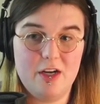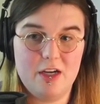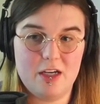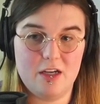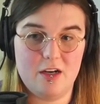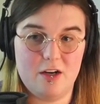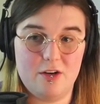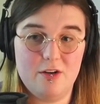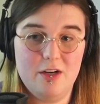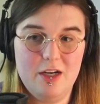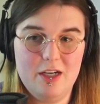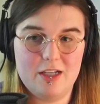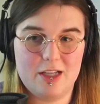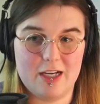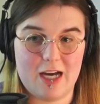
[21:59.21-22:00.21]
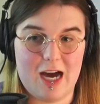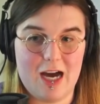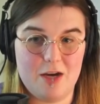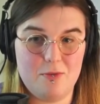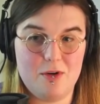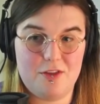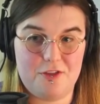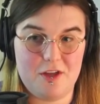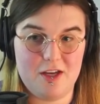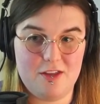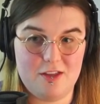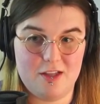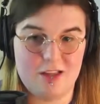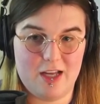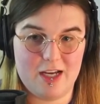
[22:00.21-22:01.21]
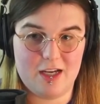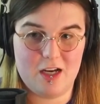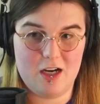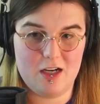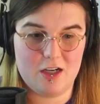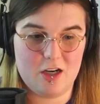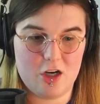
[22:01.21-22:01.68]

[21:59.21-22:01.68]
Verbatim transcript: You know, like I would think that like a,